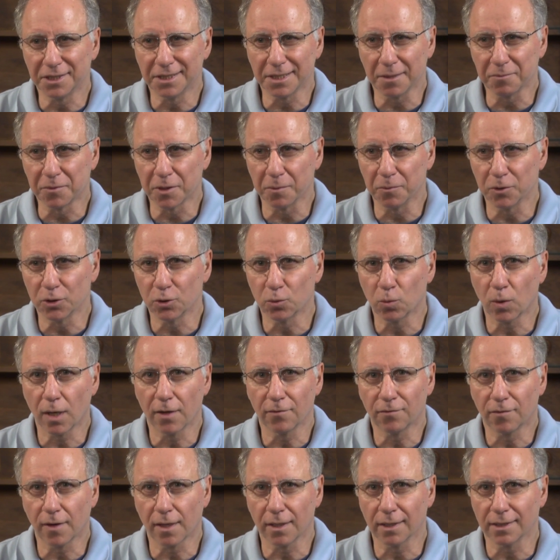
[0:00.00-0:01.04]
symptoms. This is why I
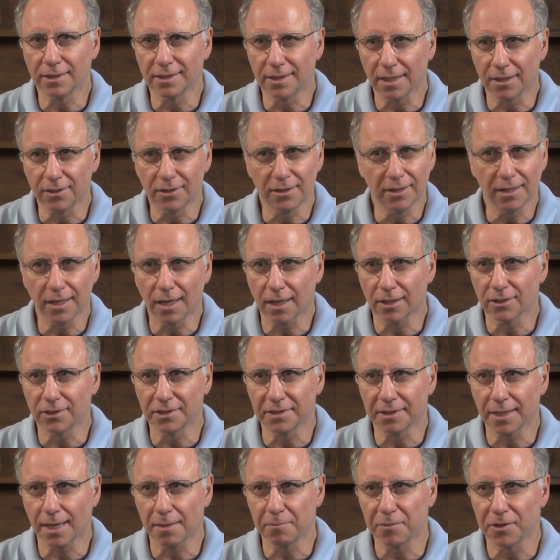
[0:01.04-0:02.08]
finally said, you got to
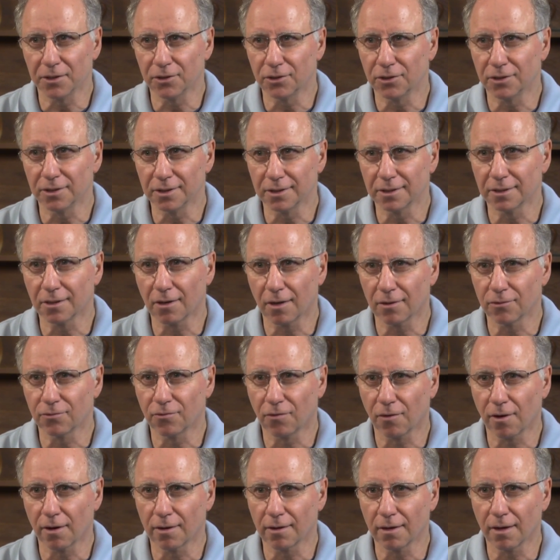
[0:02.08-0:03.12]
stop this. This has gone
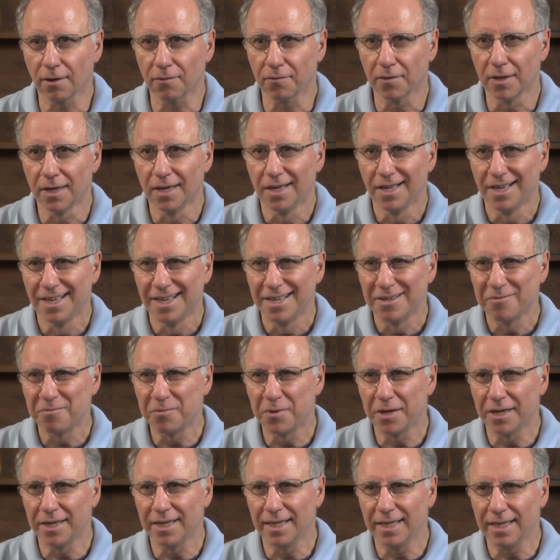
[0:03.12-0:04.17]
far enough.
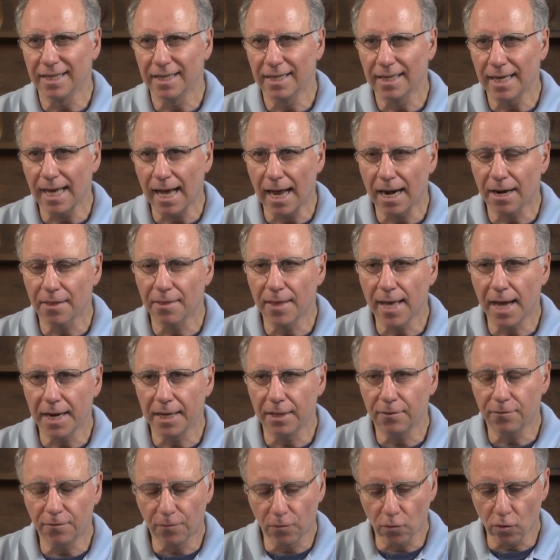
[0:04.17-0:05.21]
But out of that,
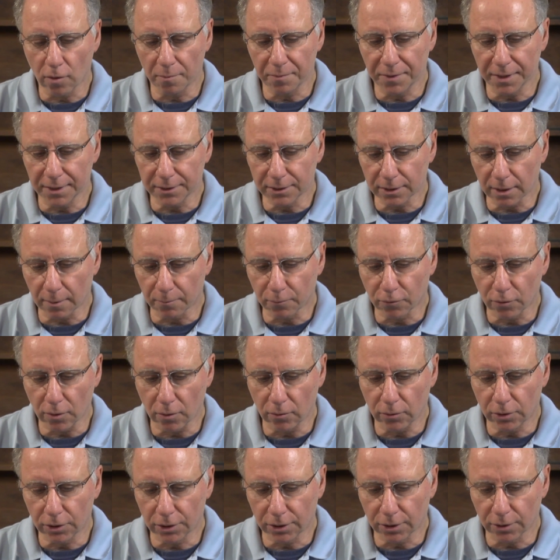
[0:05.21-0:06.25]
he formed this
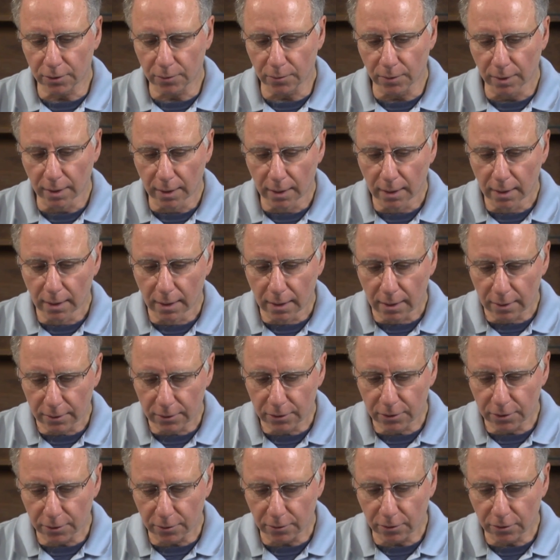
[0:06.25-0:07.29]
approach to
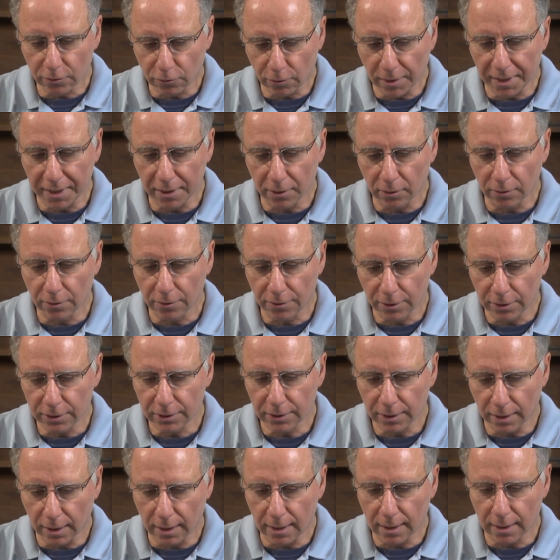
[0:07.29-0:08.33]
cranial
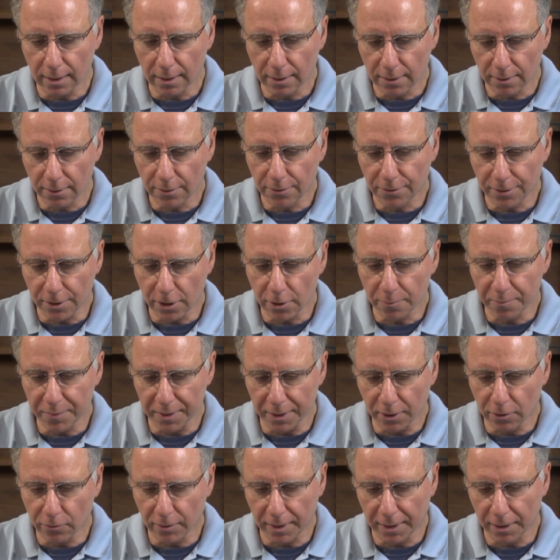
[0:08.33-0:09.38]

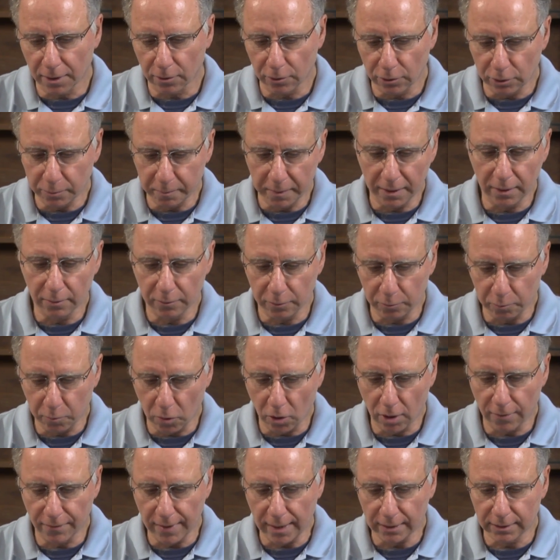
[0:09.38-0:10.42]
therapy. Cranial, it was
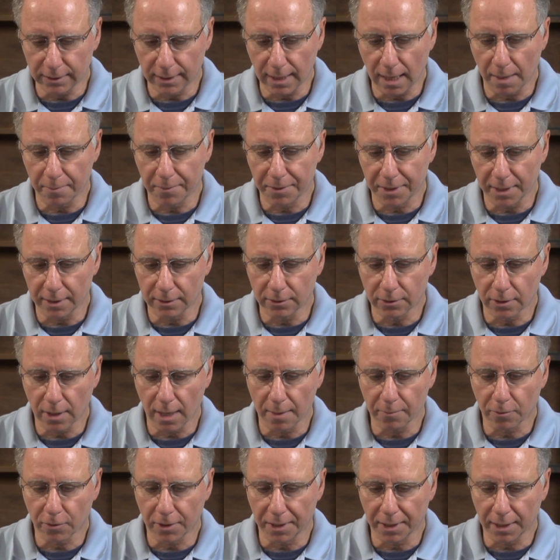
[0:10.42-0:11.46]
part of osteopathy at the
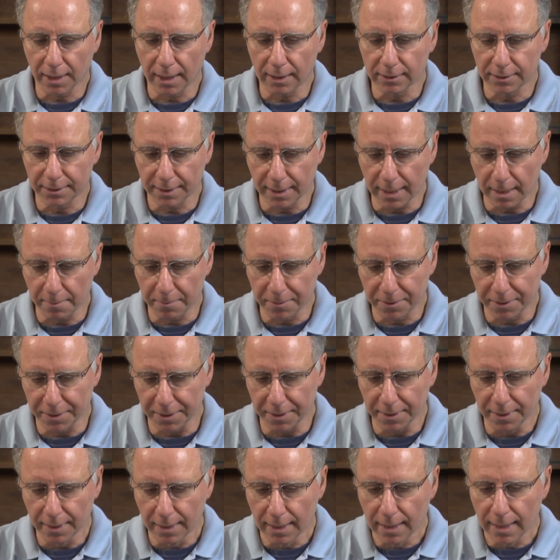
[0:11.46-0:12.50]
time, cranial
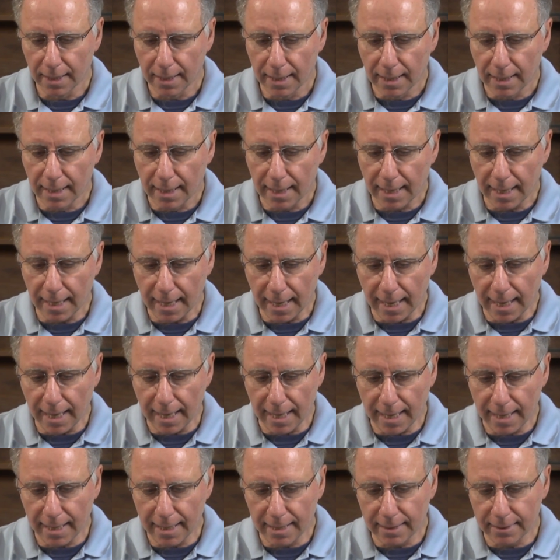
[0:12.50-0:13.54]
osteopathy.
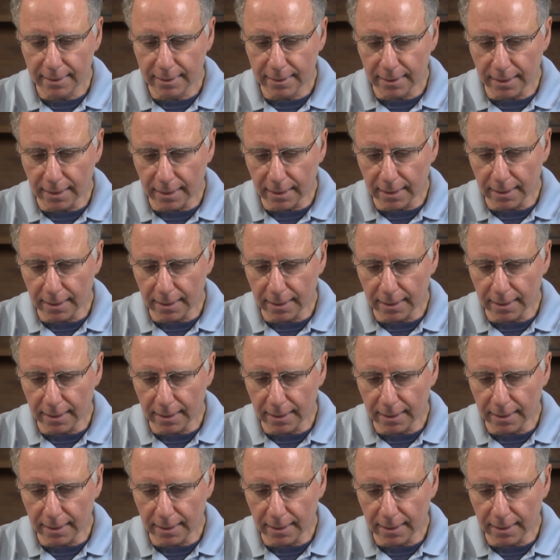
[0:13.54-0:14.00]
And